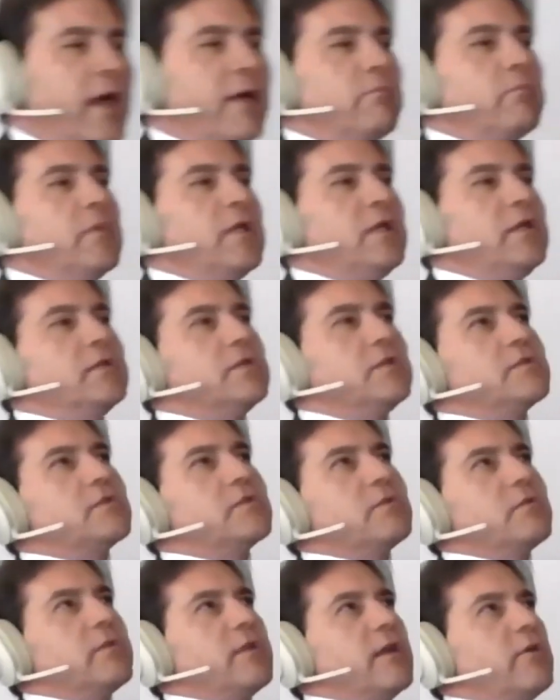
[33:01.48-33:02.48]
that
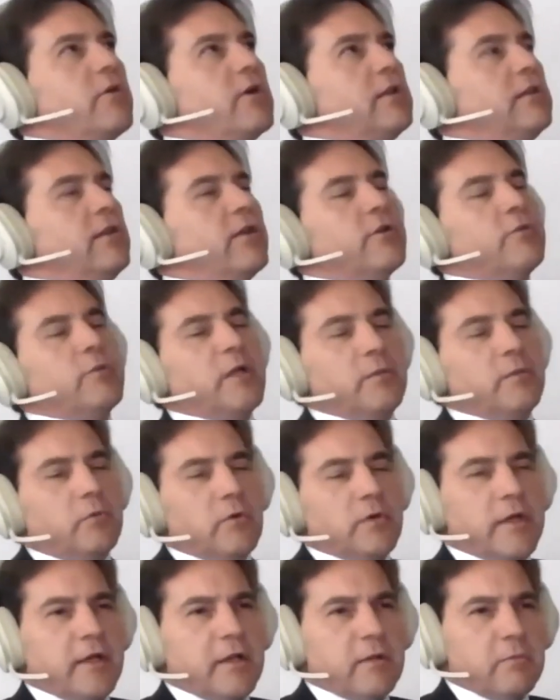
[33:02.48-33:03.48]
means there are a lot of
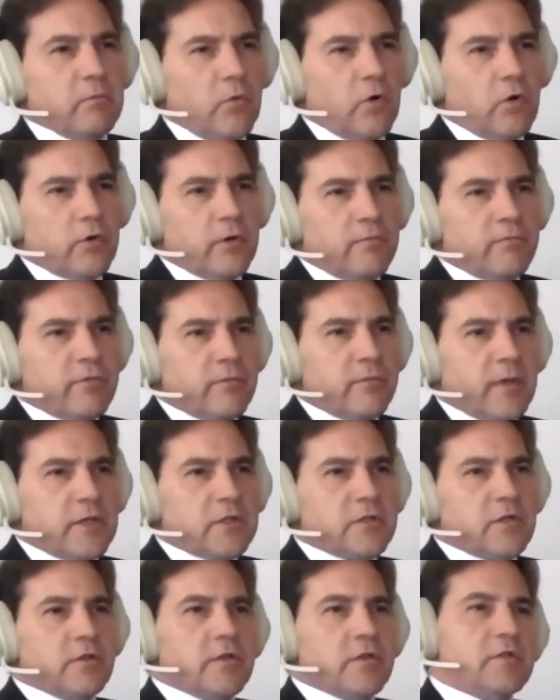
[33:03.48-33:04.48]
people getting more
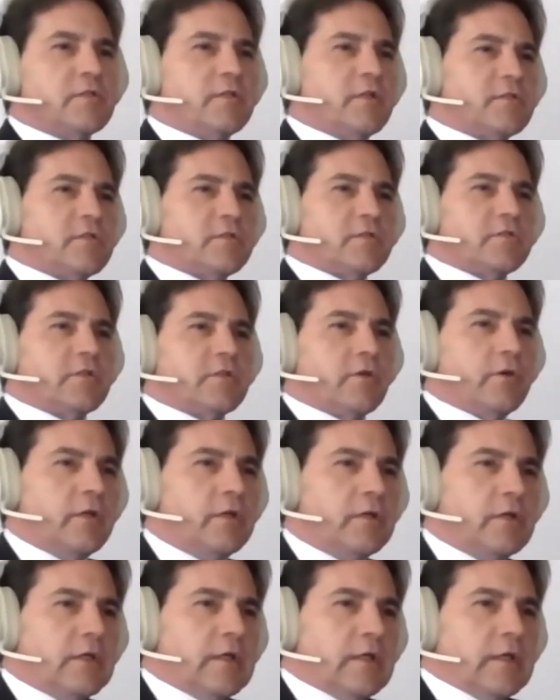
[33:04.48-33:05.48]
information than is
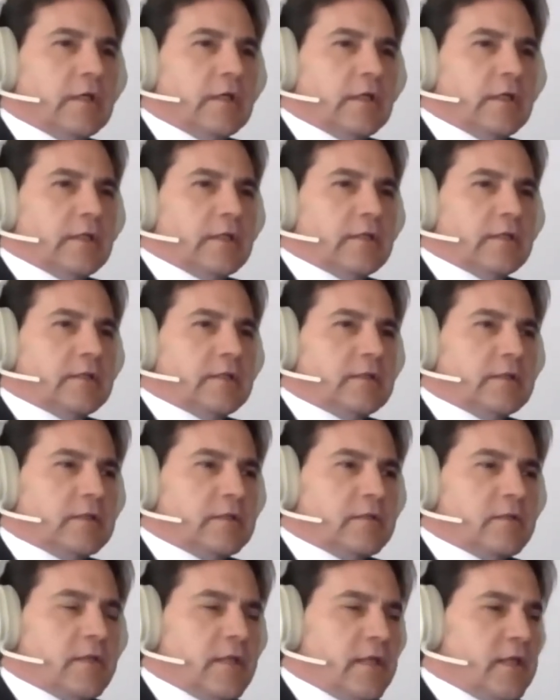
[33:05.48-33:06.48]
necessary.
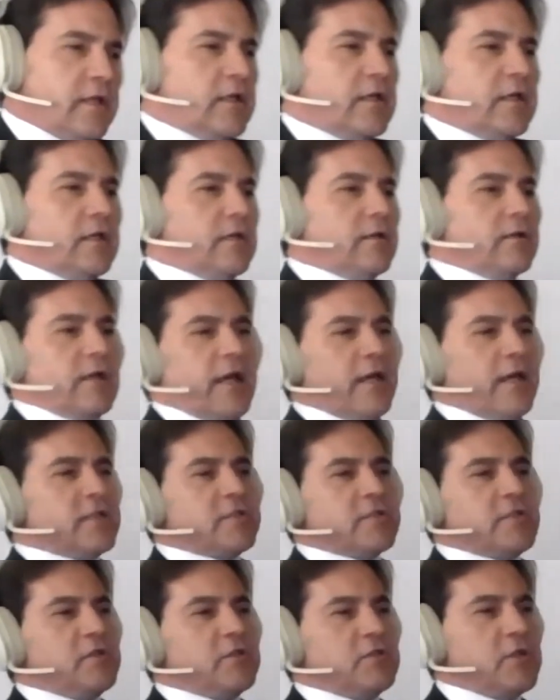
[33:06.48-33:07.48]
The
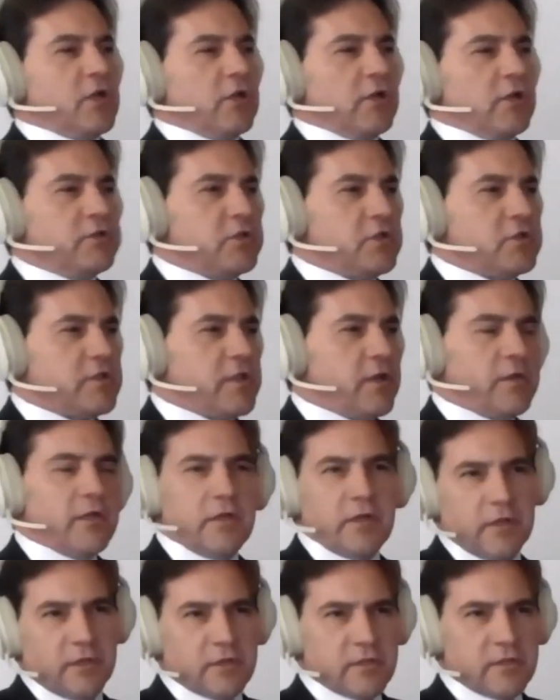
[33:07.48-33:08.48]
anesthesiologist
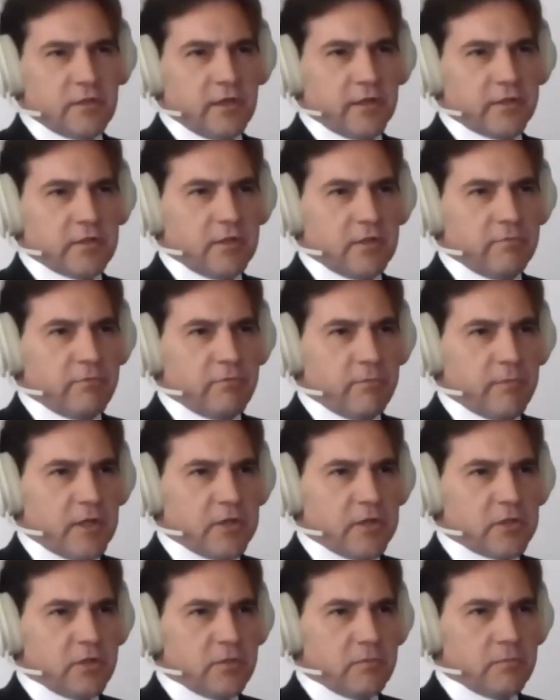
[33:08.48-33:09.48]
only needs selected
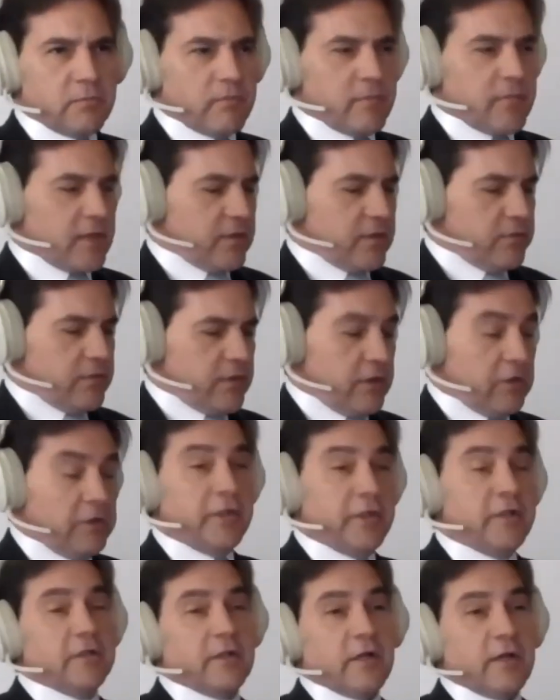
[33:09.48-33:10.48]
information. The
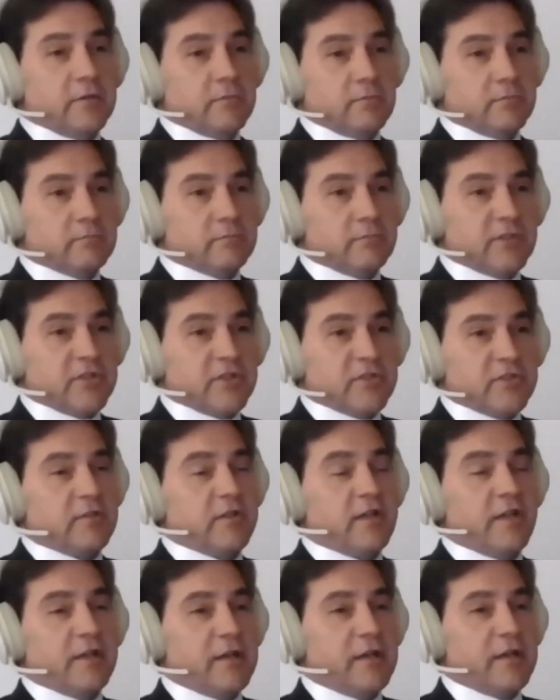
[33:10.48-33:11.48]
cleaner doesn't
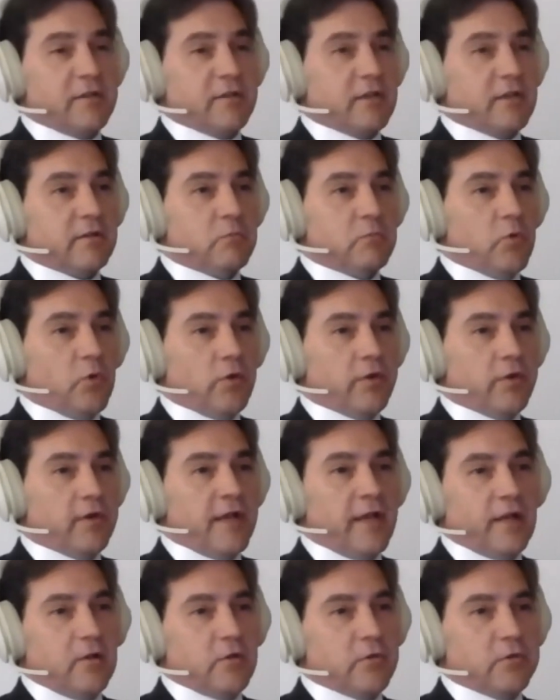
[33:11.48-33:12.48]
need anything more than
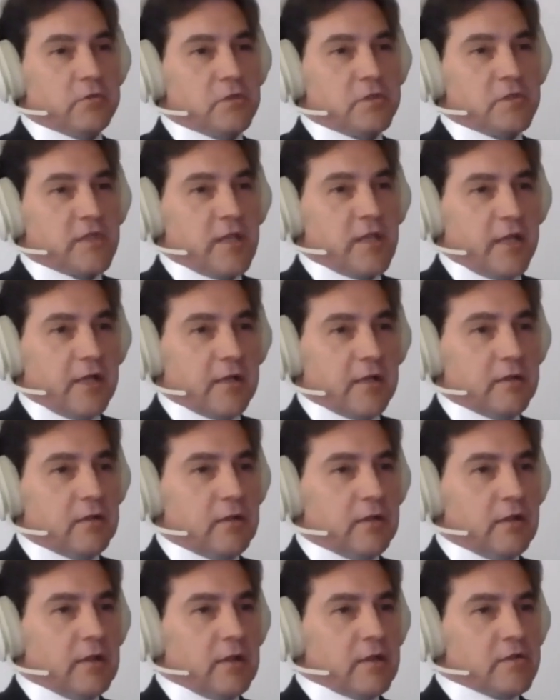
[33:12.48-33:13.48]
how long you're staying.
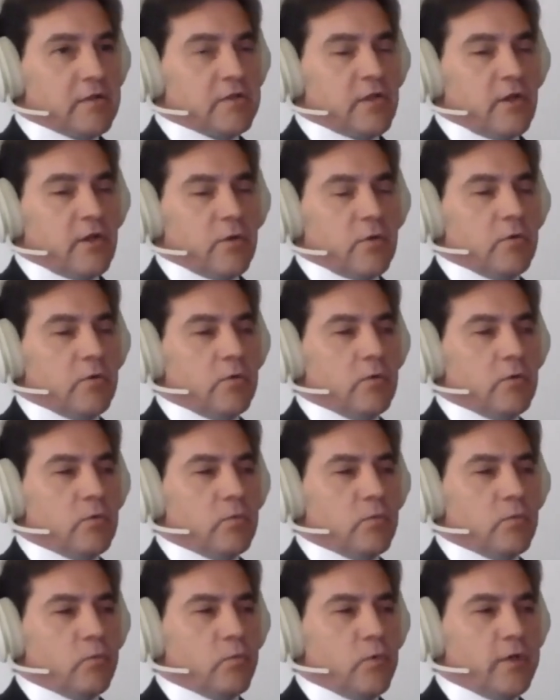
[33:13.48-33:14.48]

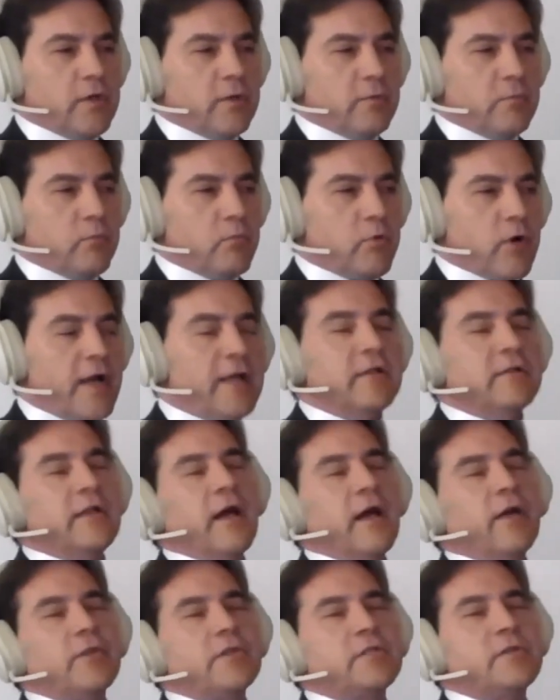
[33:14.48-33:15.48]
So we can break
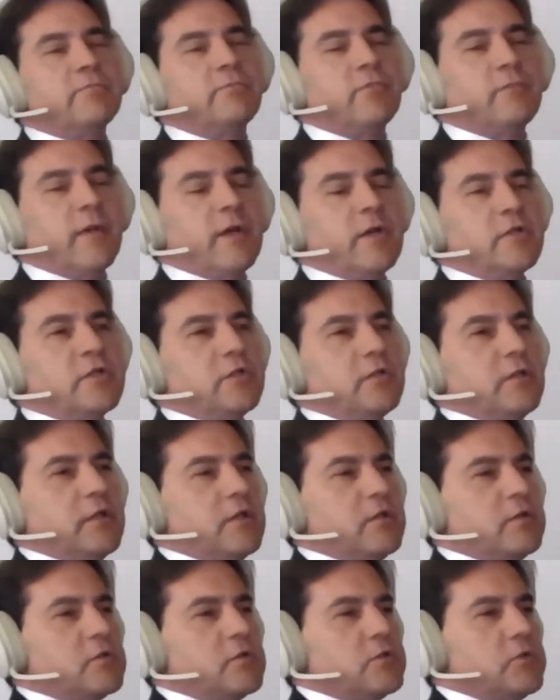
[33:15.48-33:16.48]
down this information
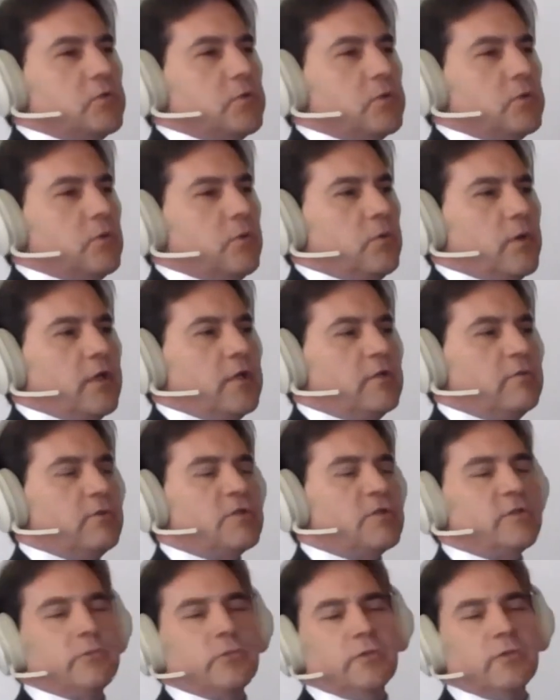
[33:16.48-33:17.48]
into
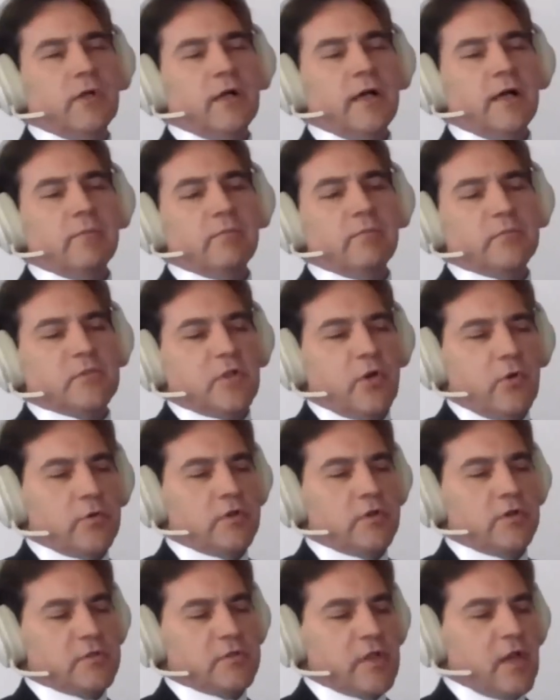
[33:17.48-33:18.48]
indivisible
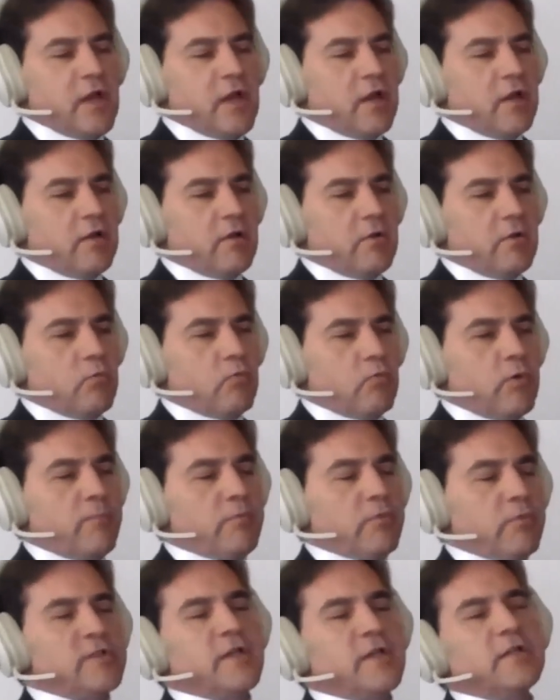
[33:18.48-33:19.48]
tokens
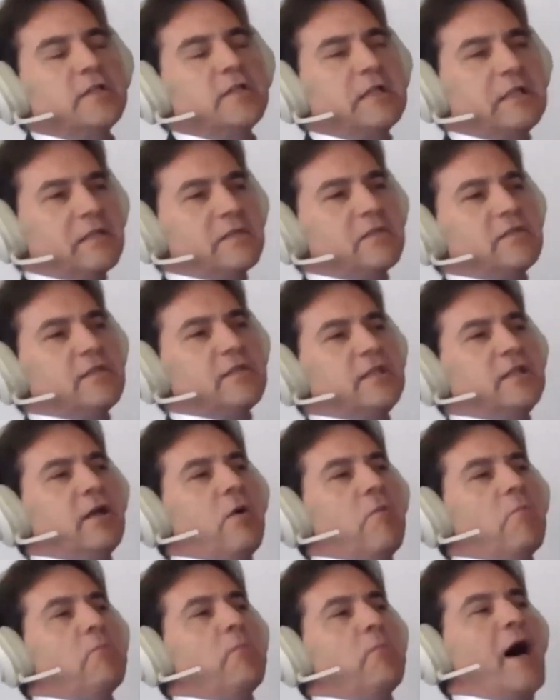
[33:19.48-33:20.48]
representing the
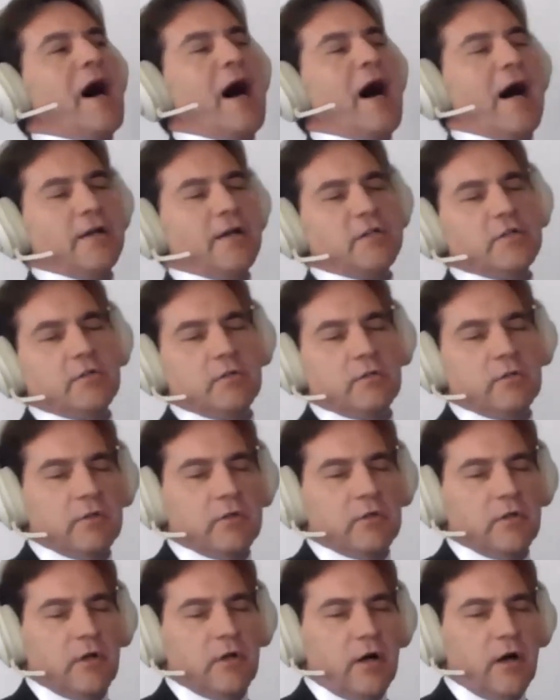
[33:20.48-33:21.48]
part
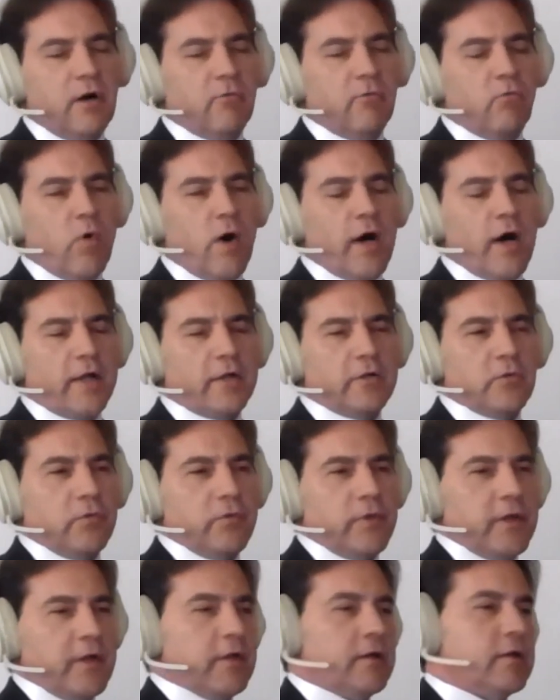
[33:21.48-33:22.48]
of why
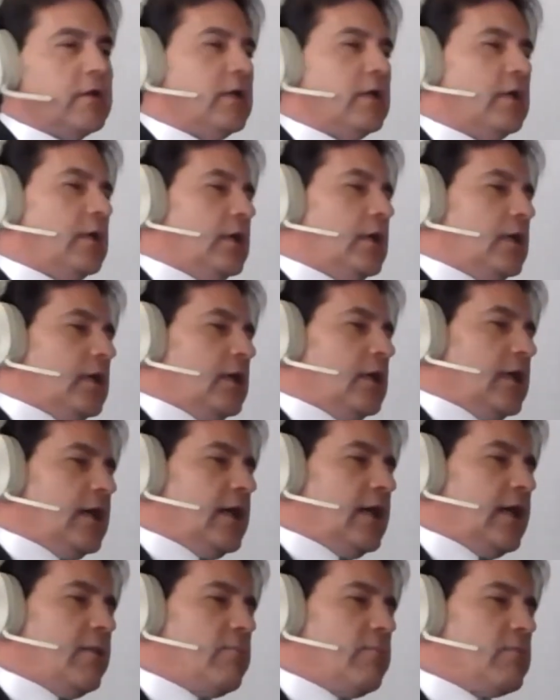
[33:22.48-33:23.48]
you're there.
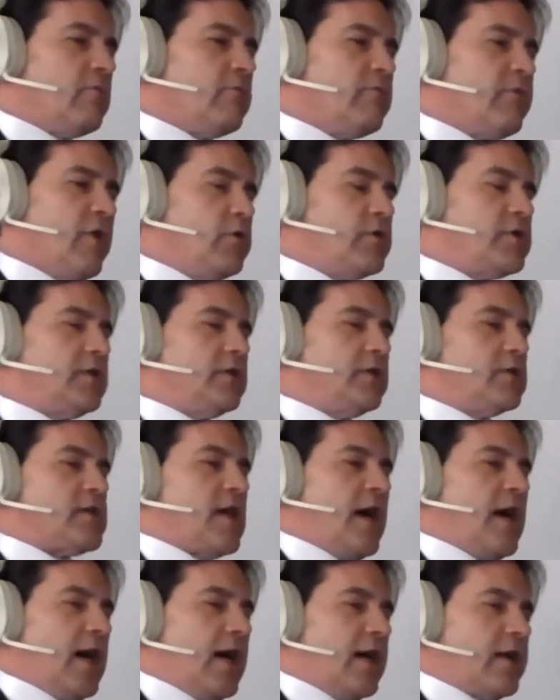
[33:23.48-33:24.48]
Voting is
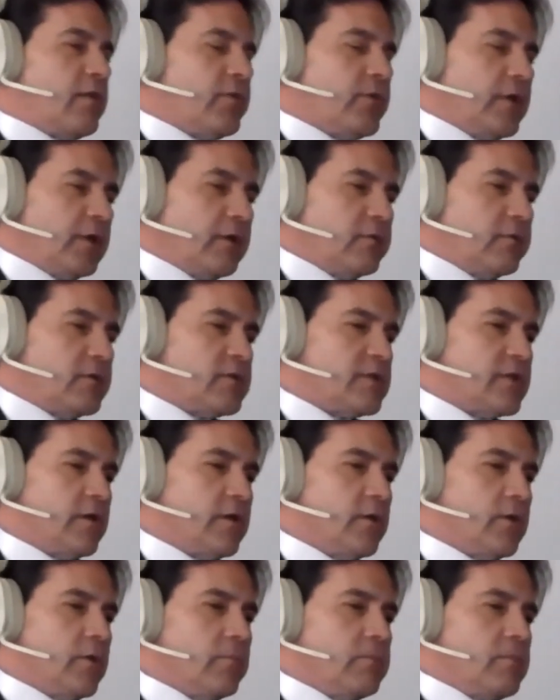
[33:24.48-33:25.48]
a harder thing.
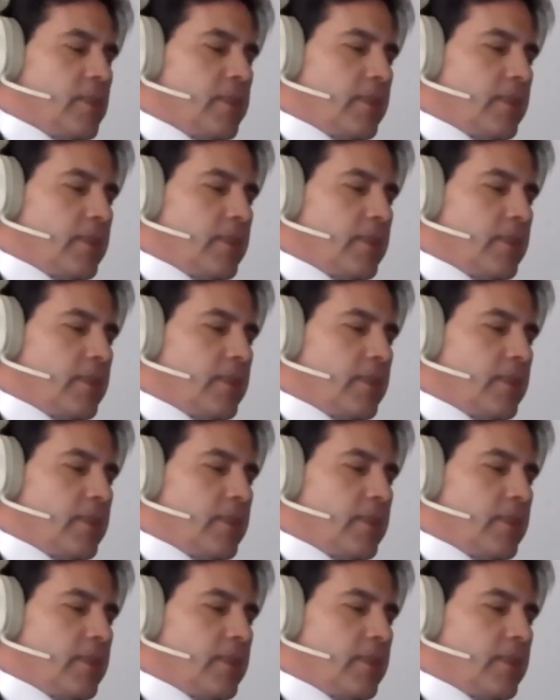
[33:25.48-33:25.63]
So